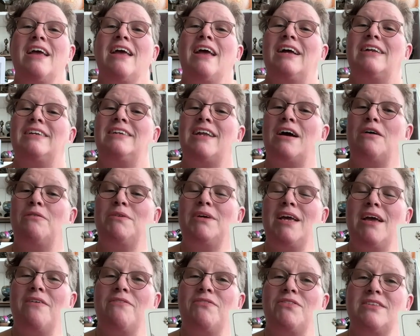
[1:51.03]
and now we
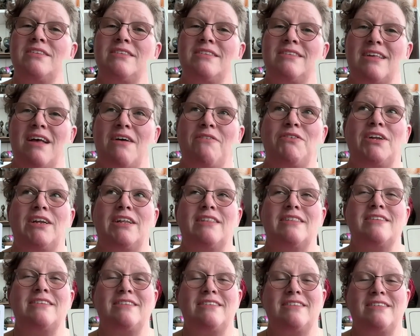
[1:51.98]
have the seven, and
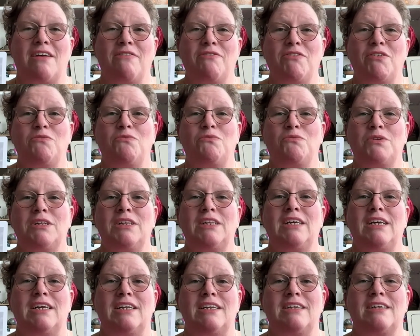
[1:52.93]
the seven
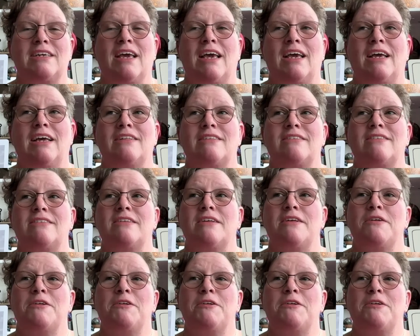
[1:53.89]
really indicates